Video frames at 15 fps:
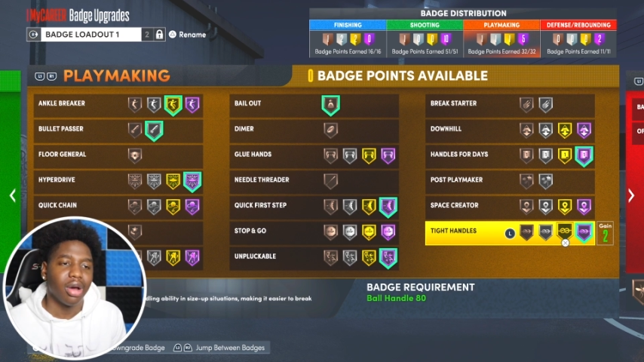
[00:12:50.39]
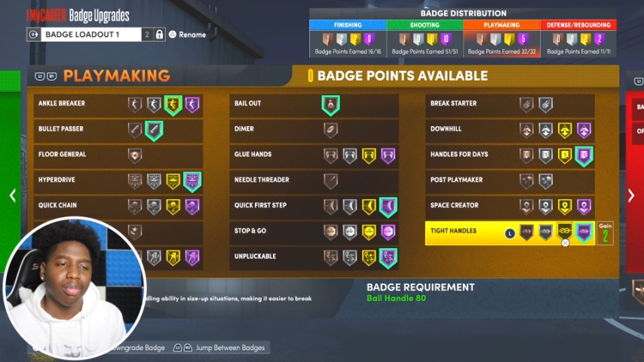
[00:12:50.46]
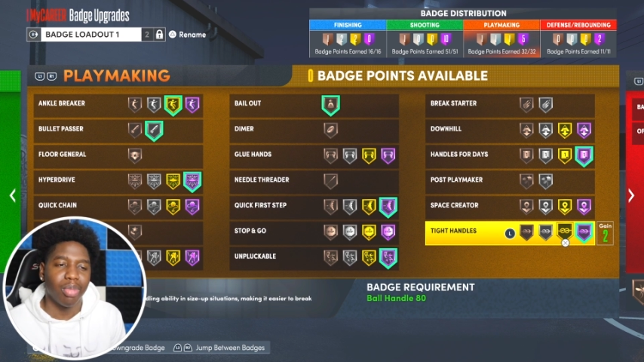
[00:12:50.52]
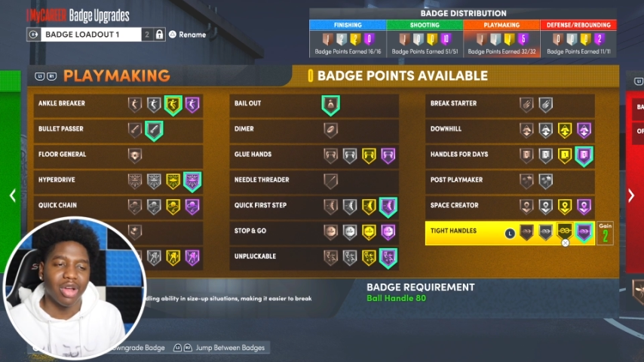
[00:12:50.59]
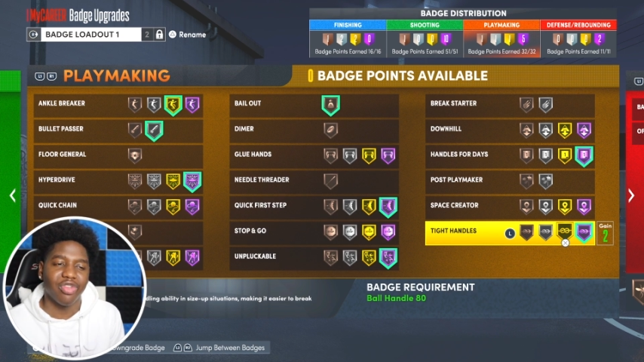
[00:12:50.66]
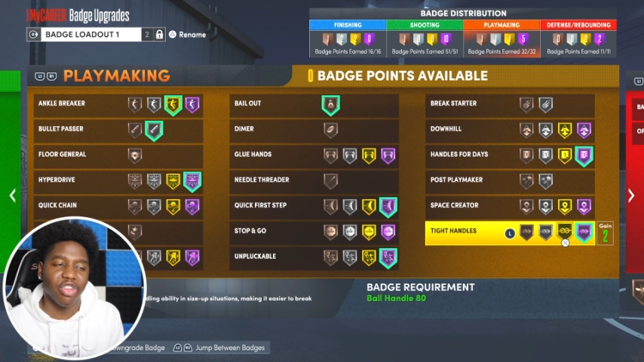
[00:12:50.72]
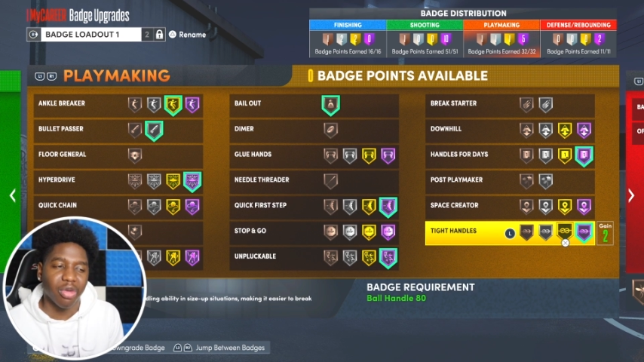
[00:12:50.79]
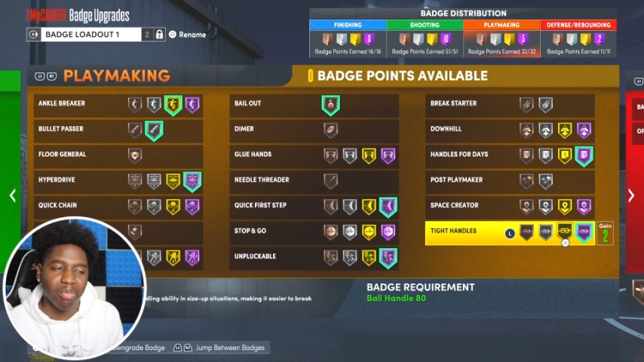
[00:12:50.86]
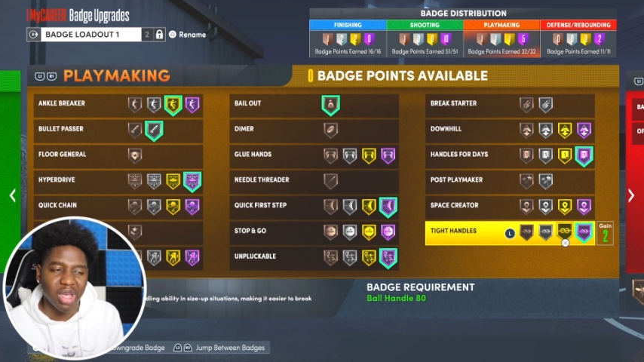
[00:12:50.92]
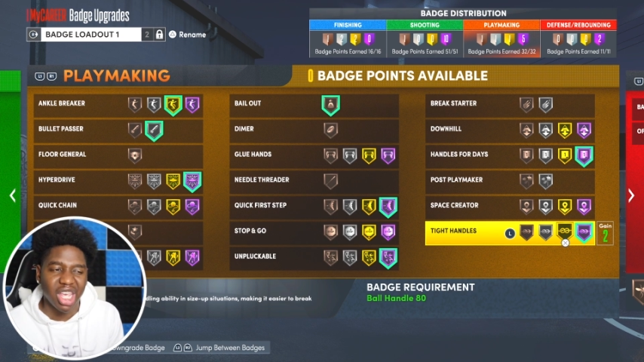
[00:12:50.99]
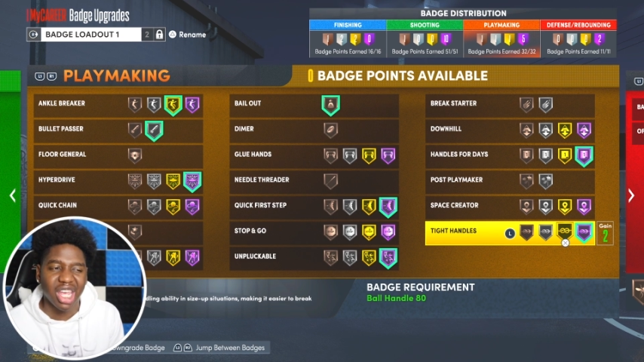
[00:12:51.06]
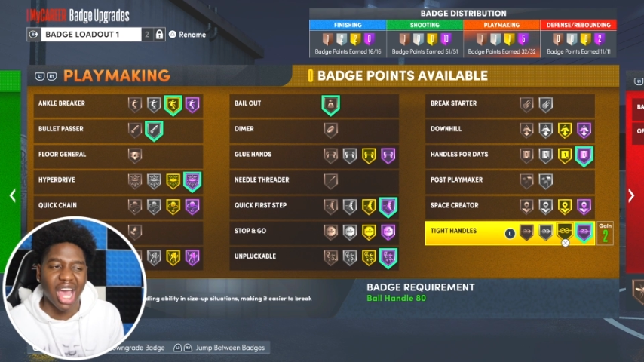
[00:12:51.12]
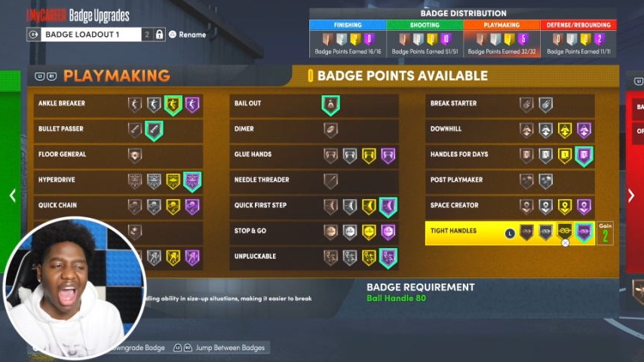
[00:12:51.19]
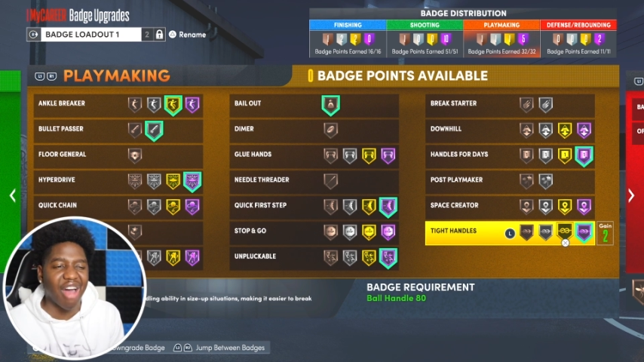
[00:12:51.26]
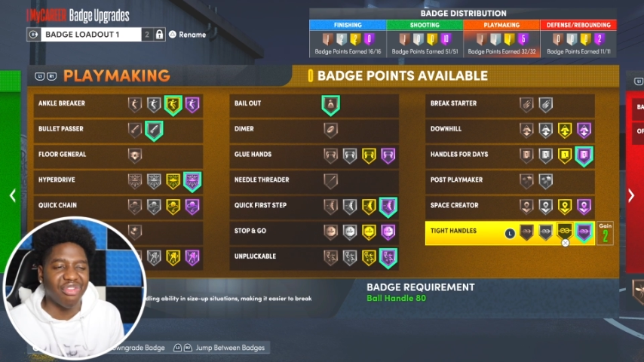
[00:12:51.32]
But for
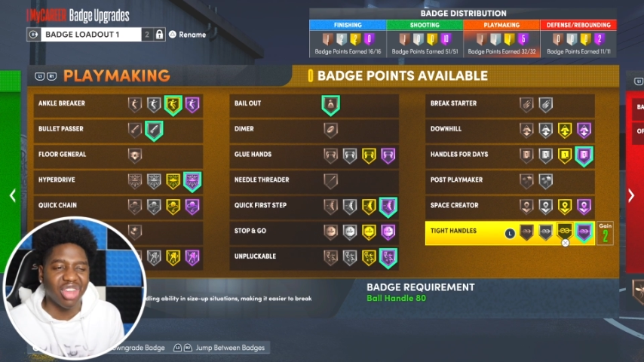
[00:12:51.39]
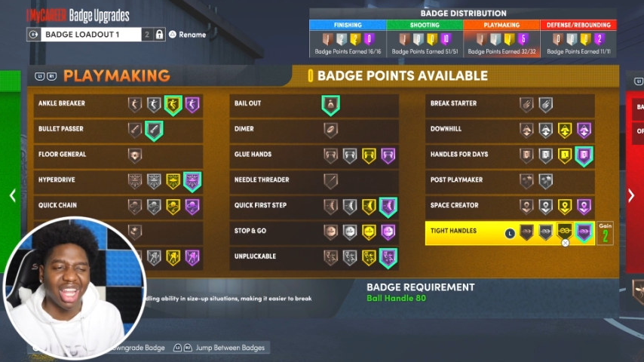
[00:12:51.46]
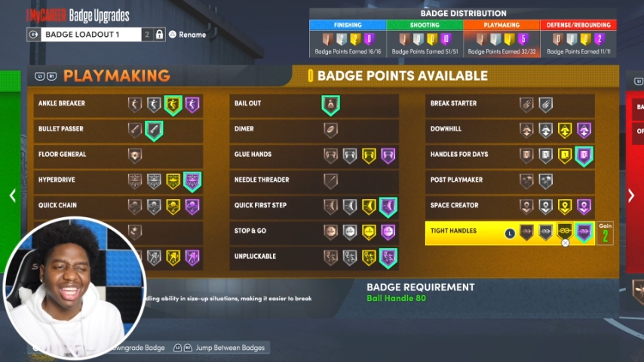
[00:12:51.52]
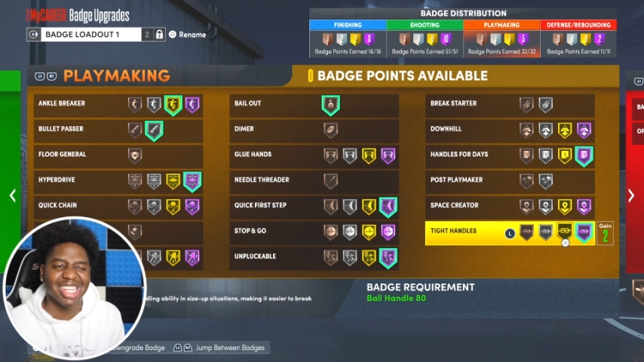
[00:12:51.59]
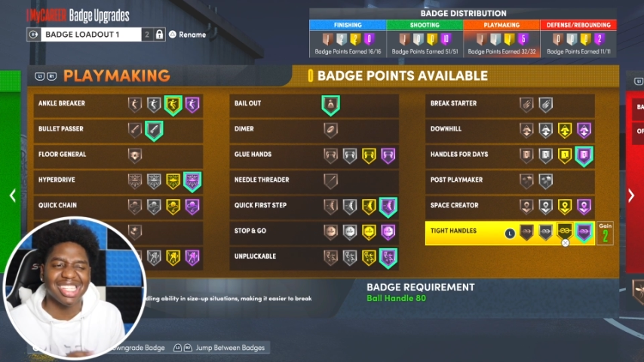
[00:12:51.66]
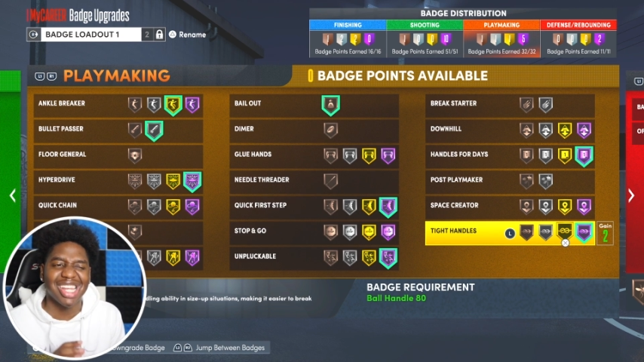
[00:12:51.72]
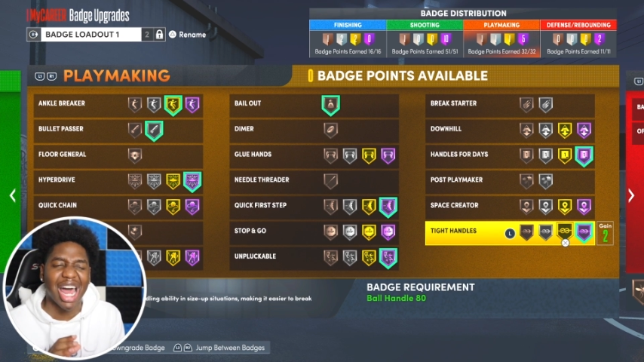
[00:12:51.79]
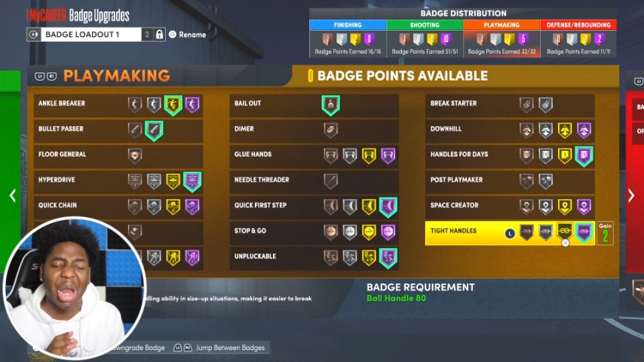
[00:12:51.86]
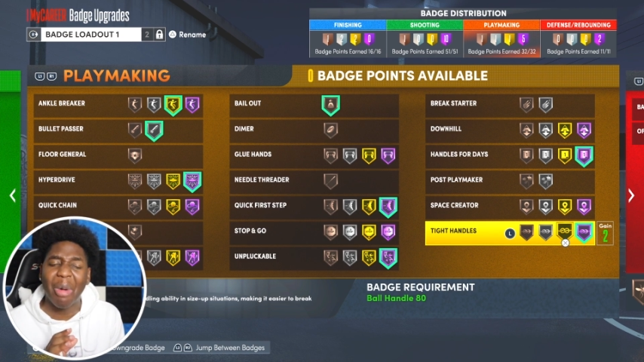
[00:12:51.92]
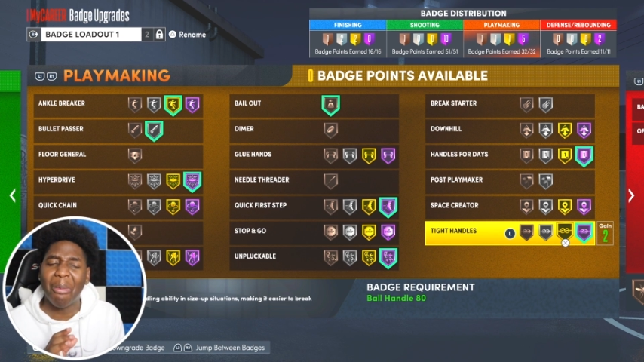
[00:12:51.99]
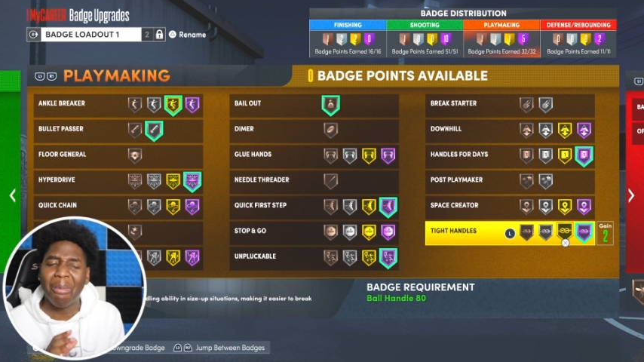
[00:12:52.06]
me, I feel like it's not a